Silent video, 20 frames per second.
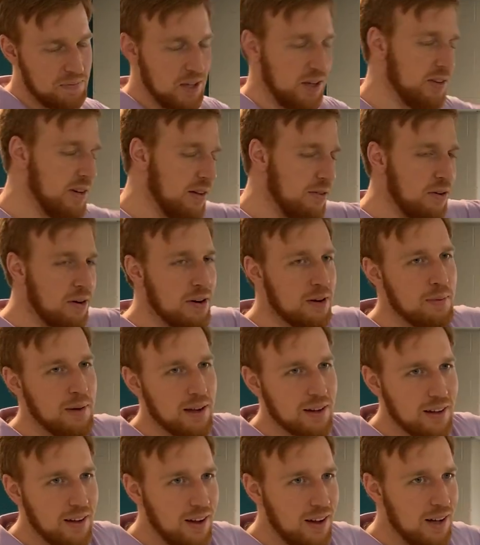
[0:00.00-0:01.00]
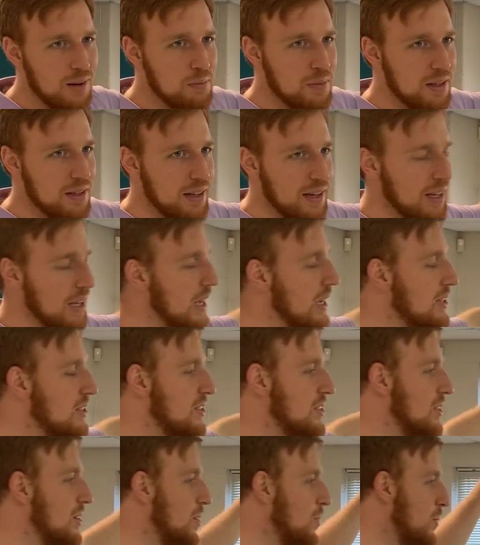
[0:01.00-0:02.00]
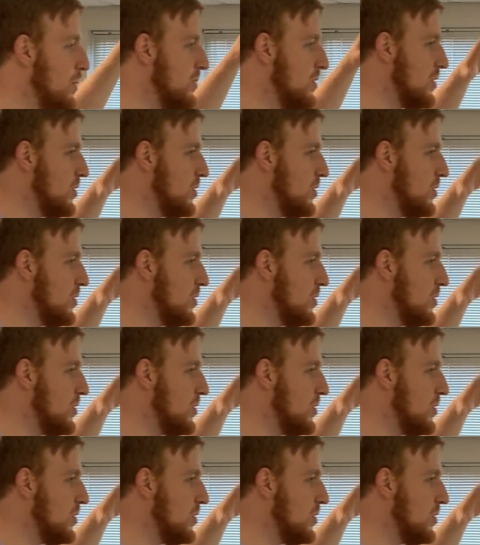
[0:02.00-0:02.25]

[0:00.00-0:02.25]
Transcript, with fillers: y'all never heard about God, but like he still was